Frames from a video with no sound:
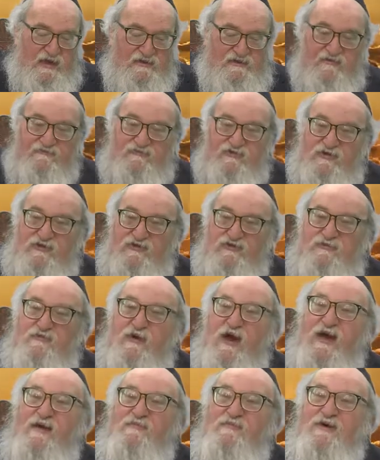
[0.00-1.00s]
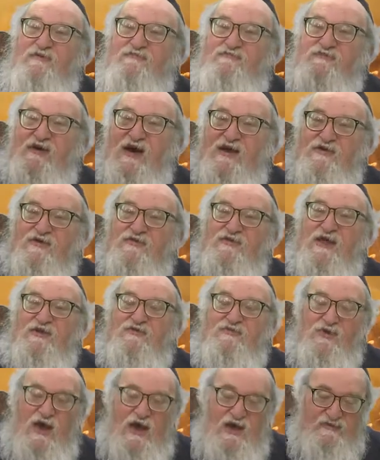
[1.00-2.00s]
As if to describe a fire
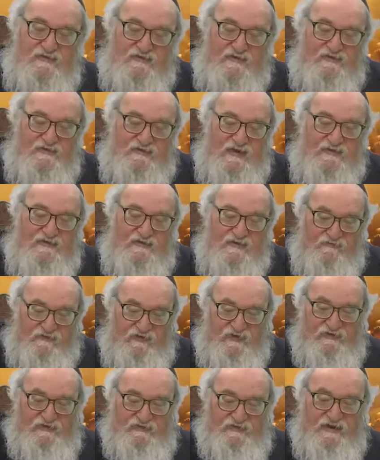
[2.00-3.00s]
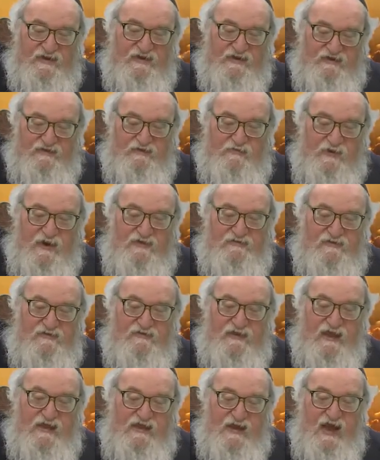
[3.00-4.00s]
that rises, as if it's, it
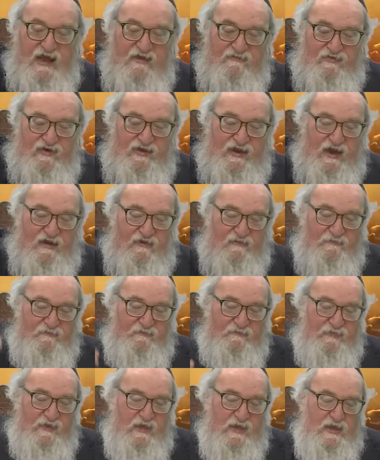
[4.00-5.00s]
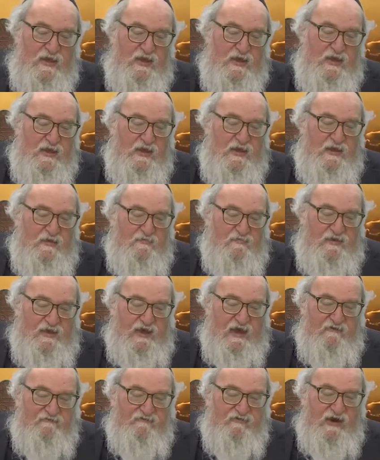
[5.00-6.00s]
expresses a gaiva now.
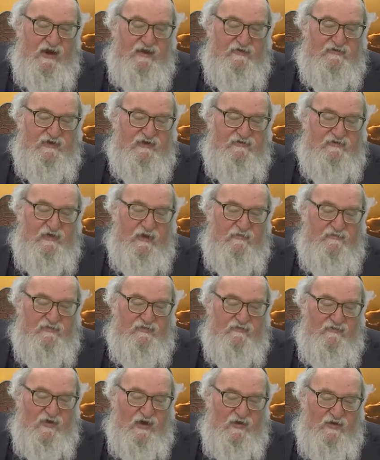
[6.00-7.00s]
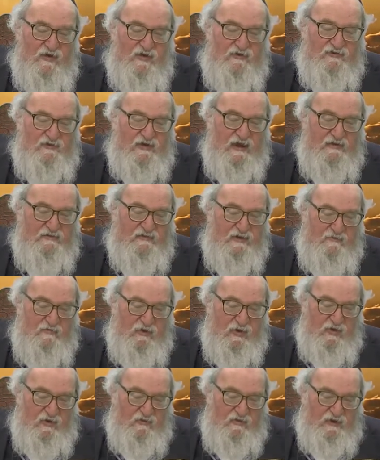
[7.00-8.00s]
Bievras Hashem Sabakos
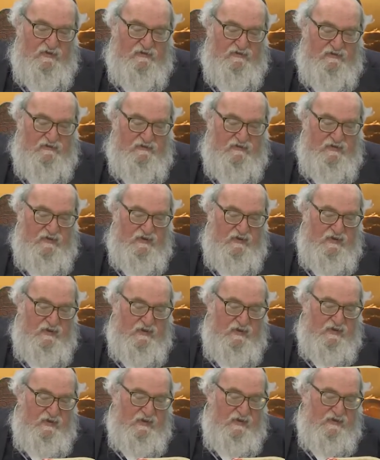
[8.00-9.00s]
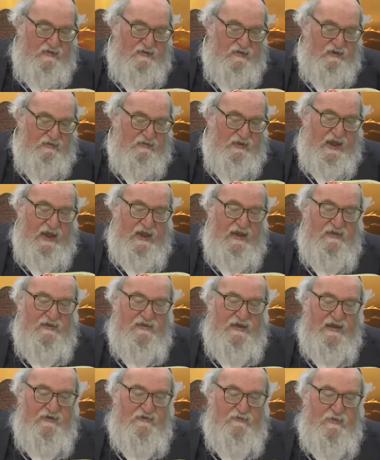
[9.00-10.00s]
Natama'aretz. The
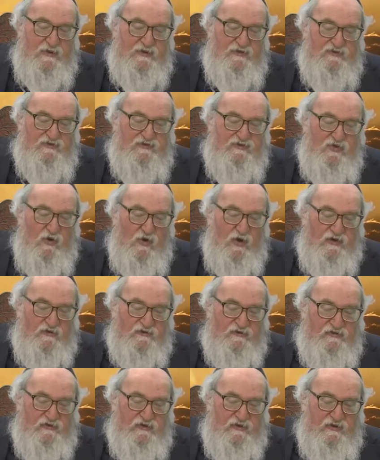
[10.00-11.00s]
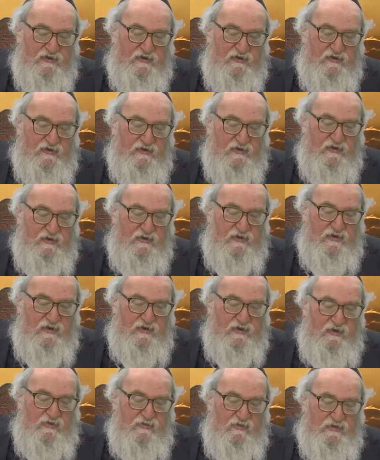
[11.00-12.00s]
land has been scorched
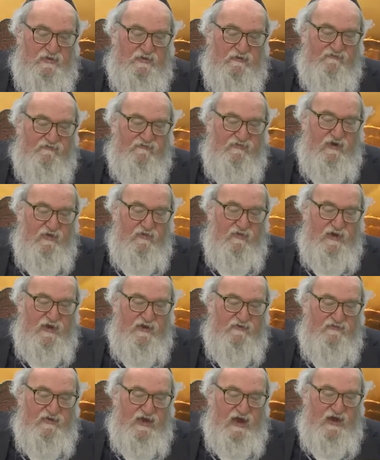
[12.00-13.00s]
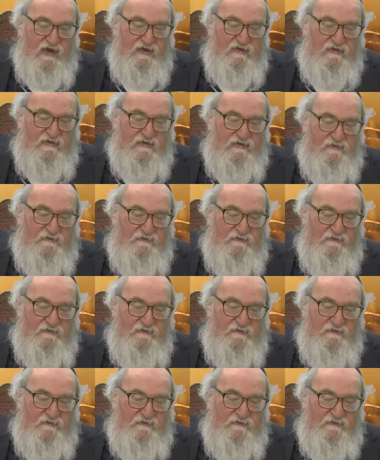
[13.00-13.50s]
with the fury of God.